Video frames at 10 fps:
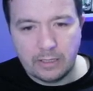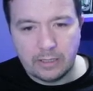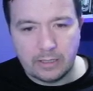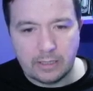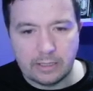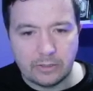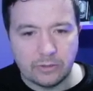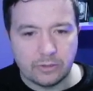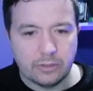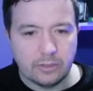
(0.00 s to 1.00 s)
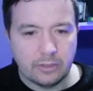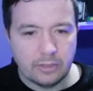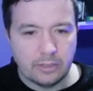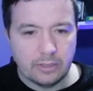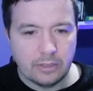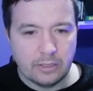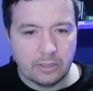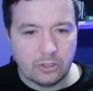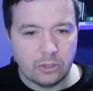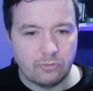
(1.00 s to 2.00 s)
And he doesn't. He
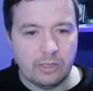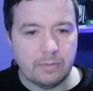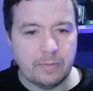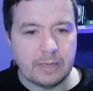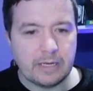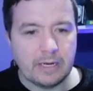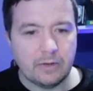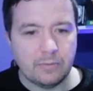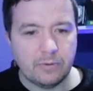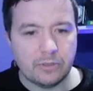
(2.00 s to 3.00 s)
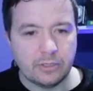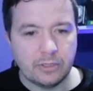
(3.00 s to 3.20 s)
should really be picking it up, Puncheon.